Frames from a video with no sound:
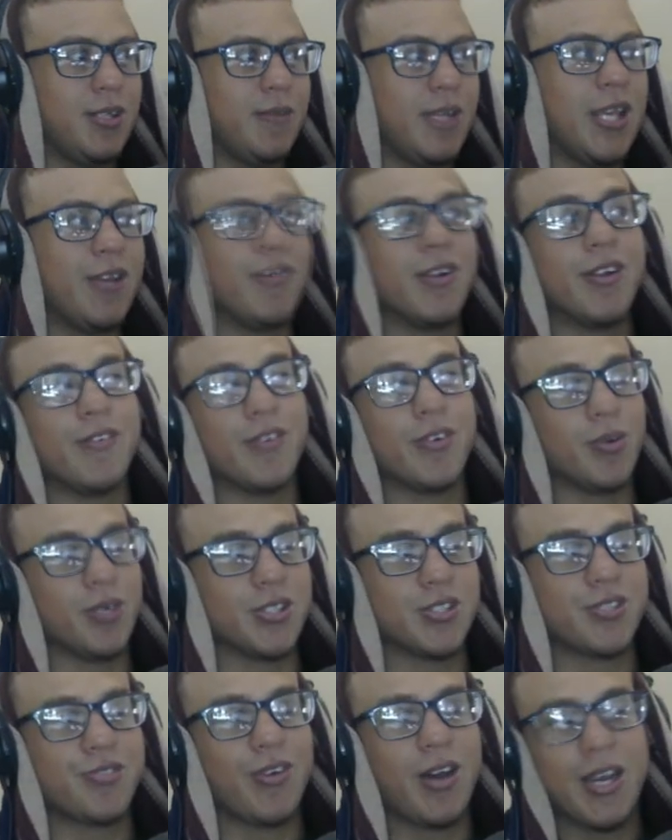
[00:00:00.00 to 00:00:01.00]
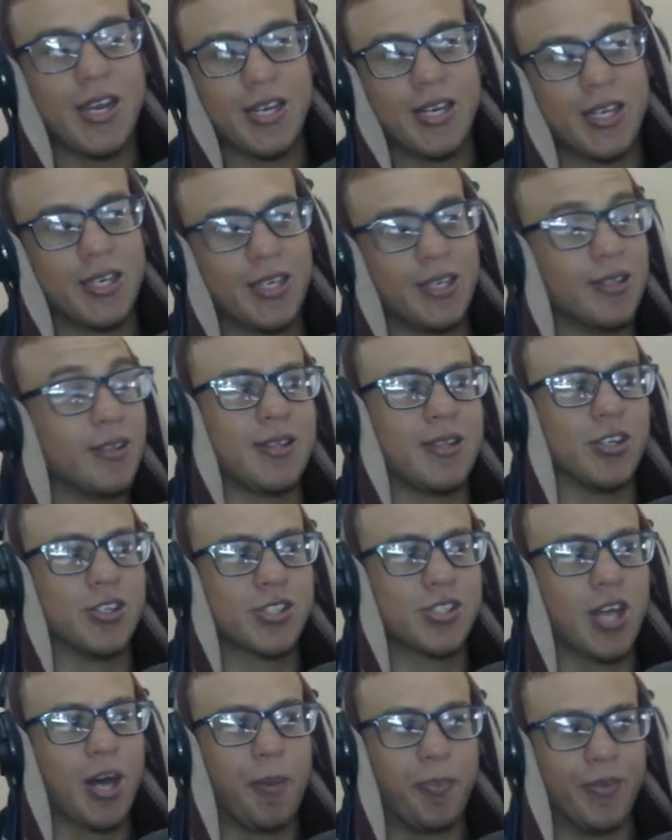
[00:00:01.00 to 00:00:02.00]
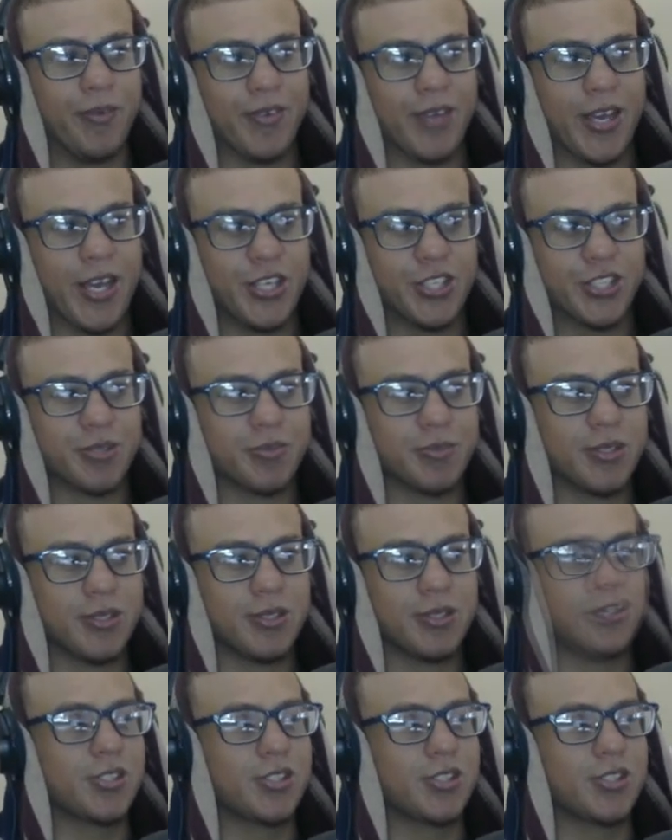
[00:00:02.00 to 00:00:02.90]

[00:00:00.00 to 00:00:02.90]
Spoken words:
Even if it was fighting those couple of henchmen.